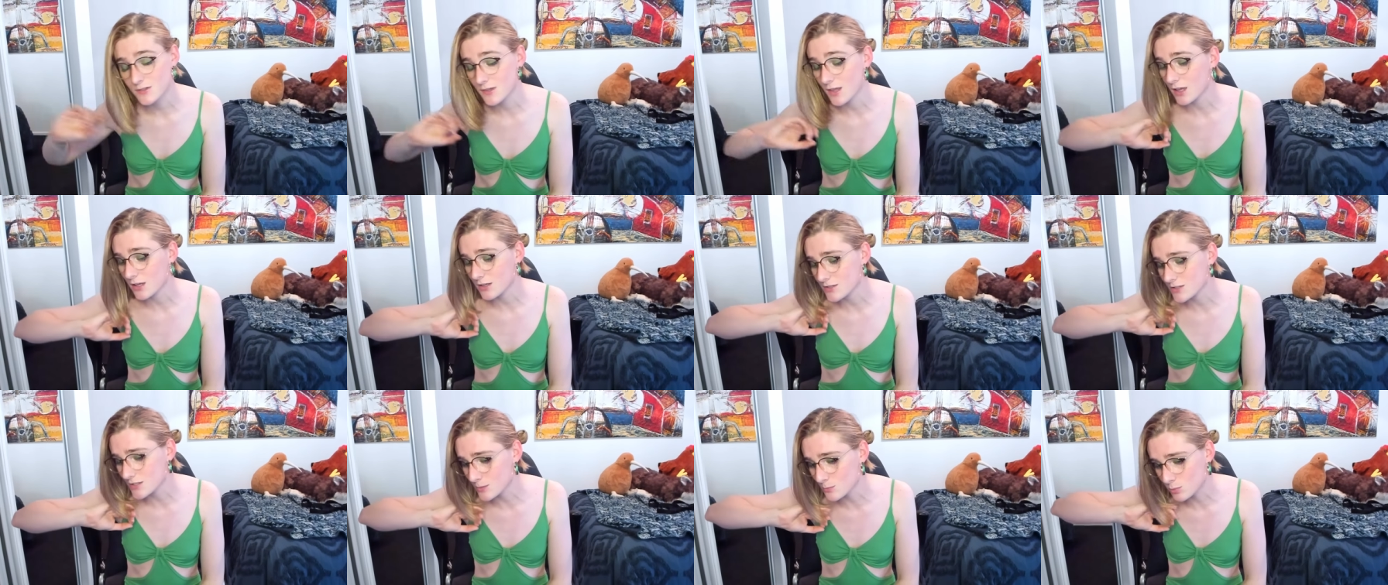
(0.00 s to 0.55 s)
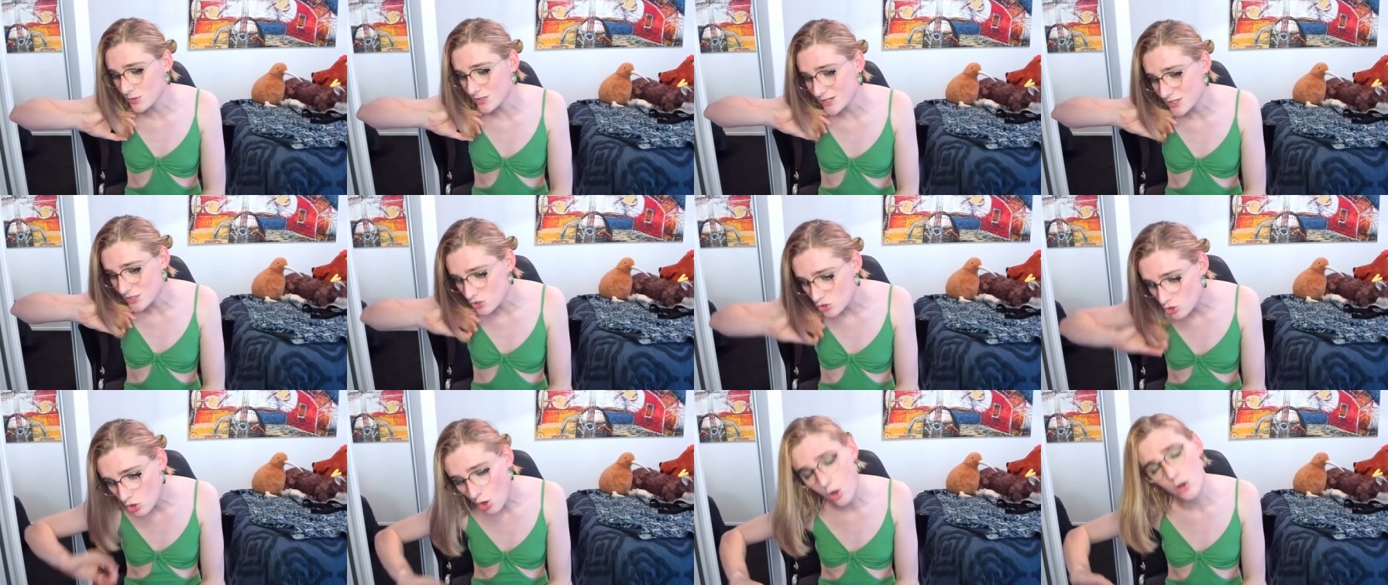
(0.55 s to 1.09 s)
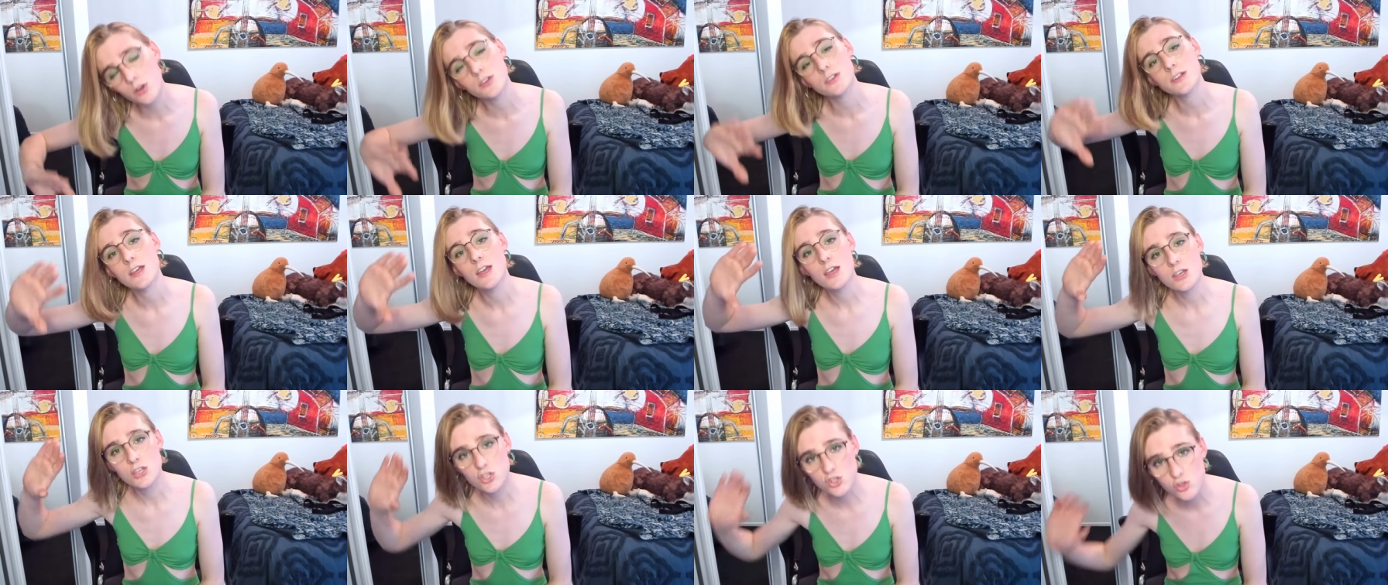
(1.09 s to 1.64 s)
They are simply not
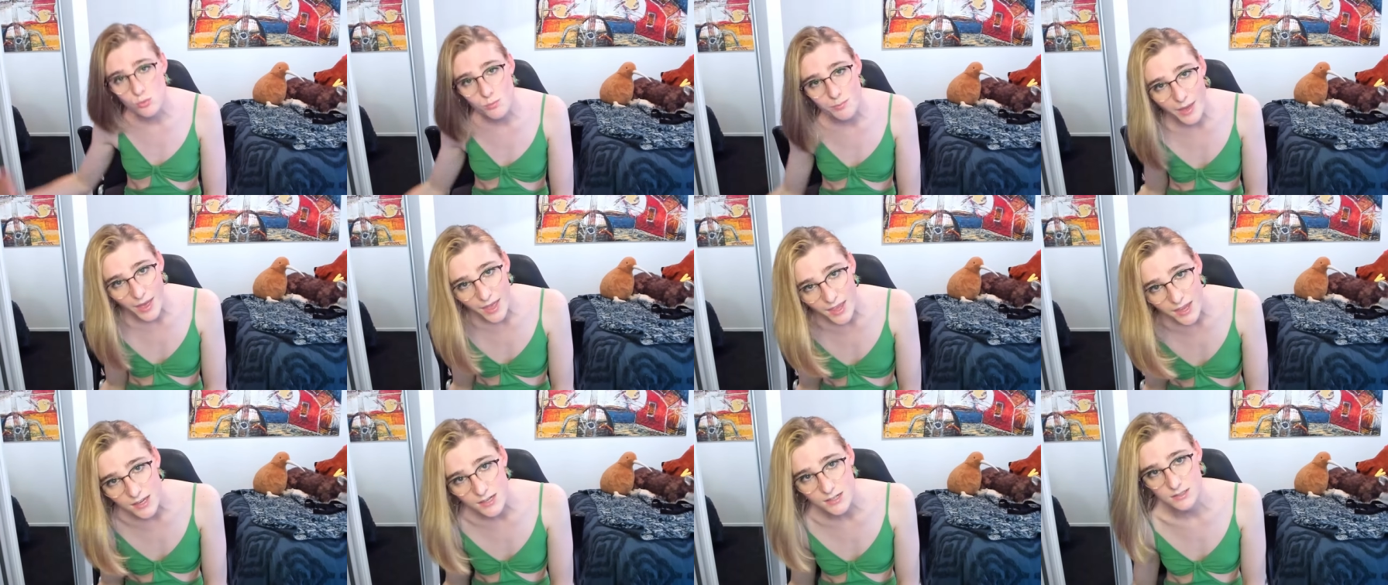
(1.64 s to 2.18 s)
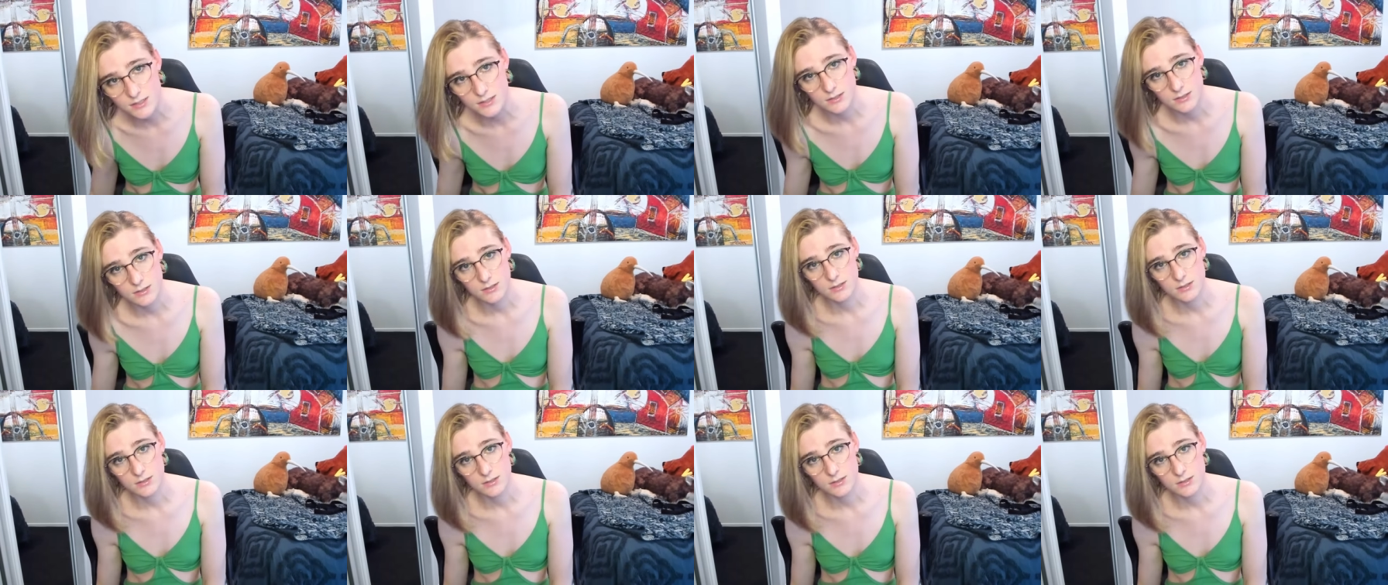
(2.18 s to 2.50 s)
humane.